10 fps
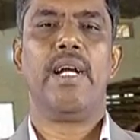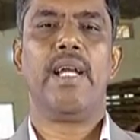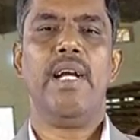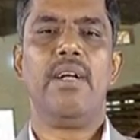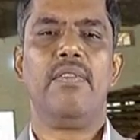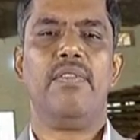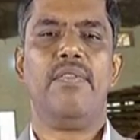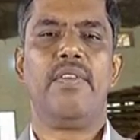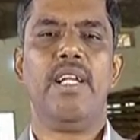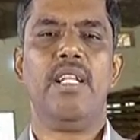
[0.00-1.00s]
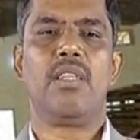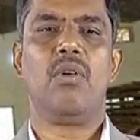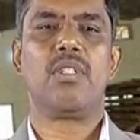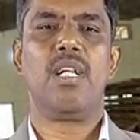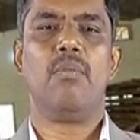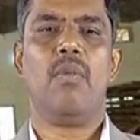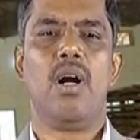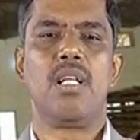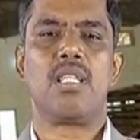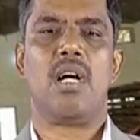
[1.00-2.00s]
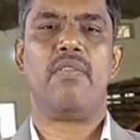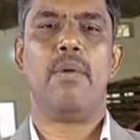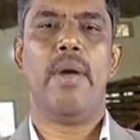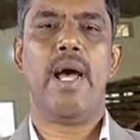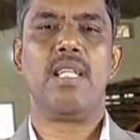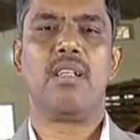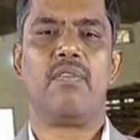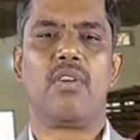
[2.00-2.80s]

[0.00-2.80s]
10 to 15,000 moths of a batch of